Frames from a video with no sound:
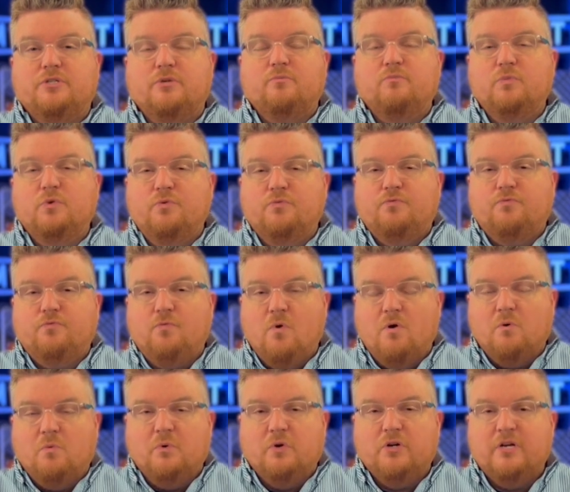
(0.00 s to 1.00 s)
to move
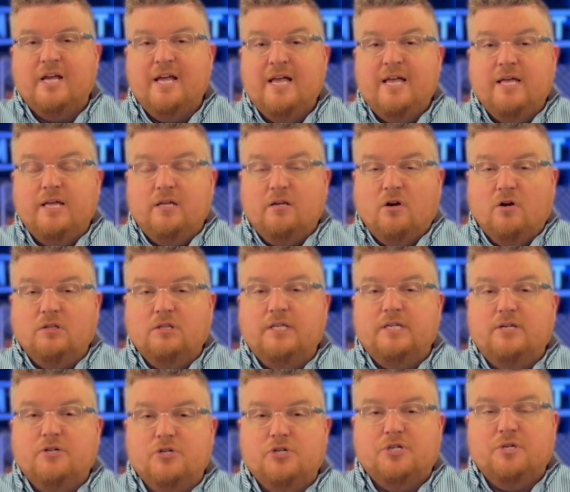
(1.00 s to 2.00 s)
forward in our
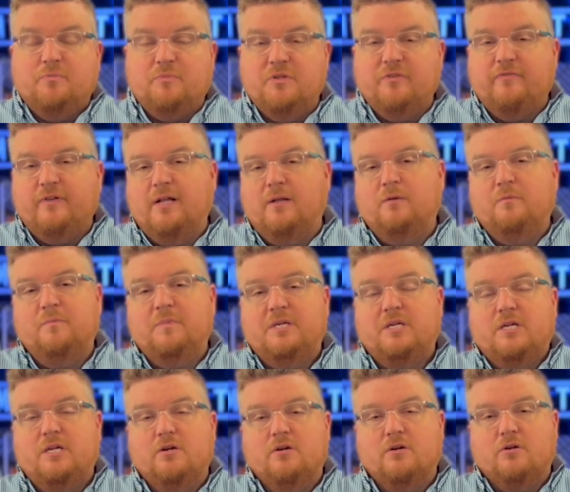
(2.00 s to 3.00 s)
leadership development
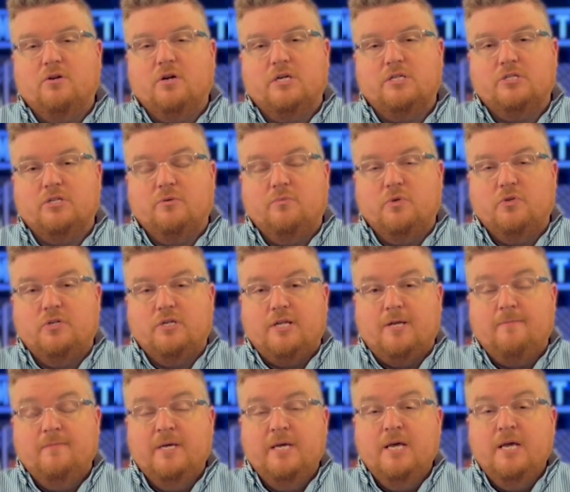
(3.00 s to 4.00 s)
here at Christ Community.